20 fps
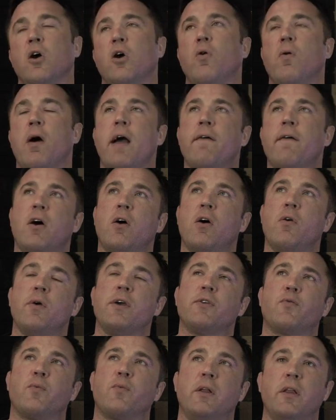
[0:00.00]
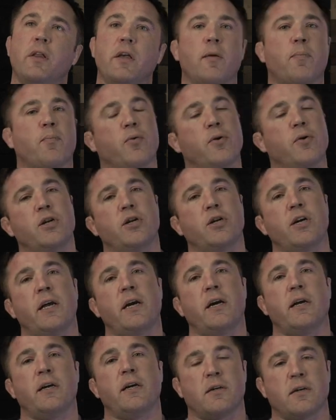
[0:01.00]
who I've always really
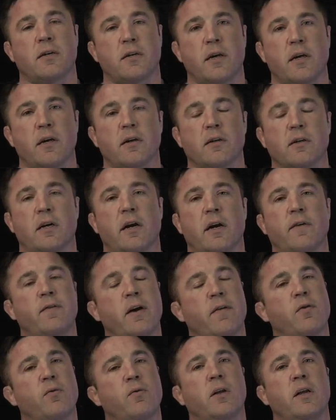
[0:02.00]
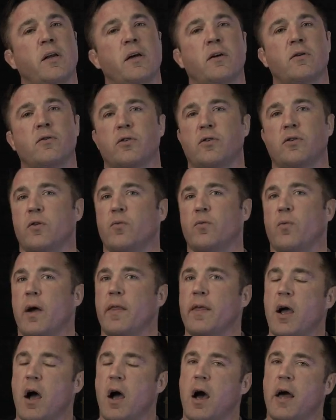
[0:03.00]
appreciated his skills, and I've never really understood
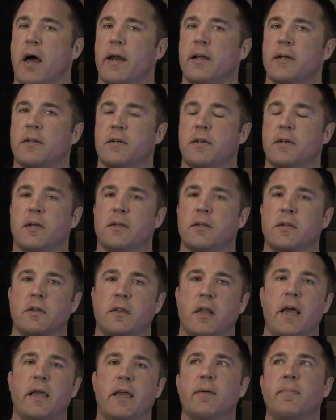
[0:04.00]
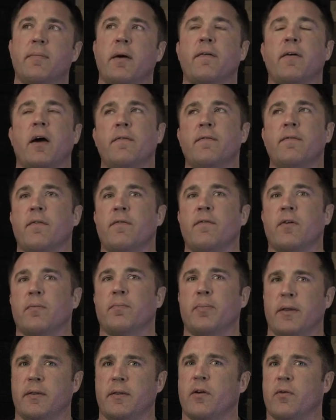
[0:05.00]
why the audience doesn't like him. I've never,
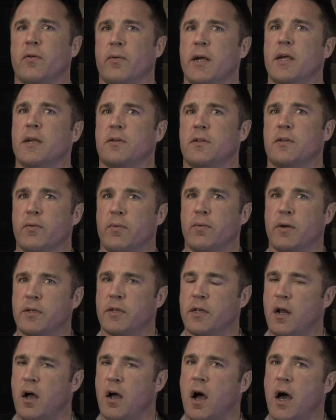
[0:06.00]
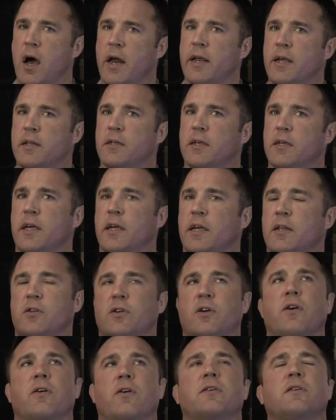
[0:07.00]
but there is an audience
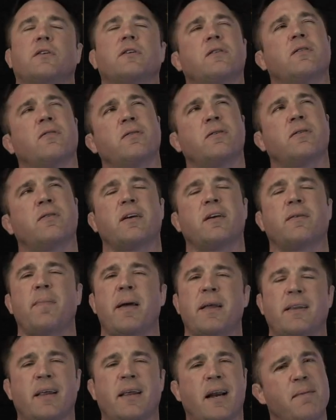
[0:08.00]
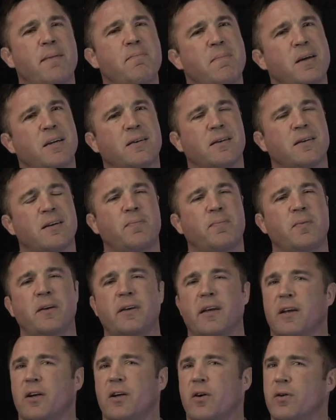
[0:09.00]
against Curtis. It's always like, man, did I miss
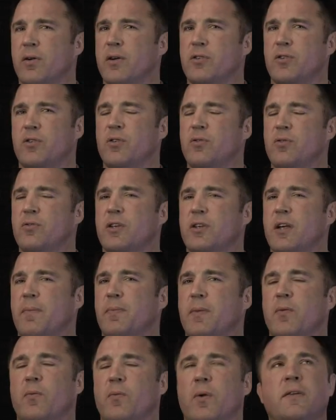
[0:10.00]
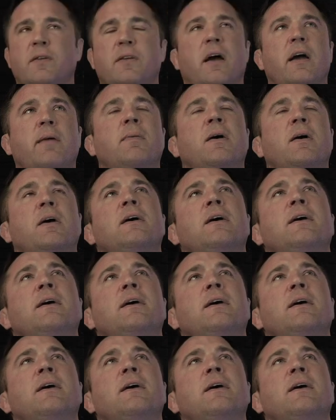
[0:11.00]
something? Did Curtis do something one time?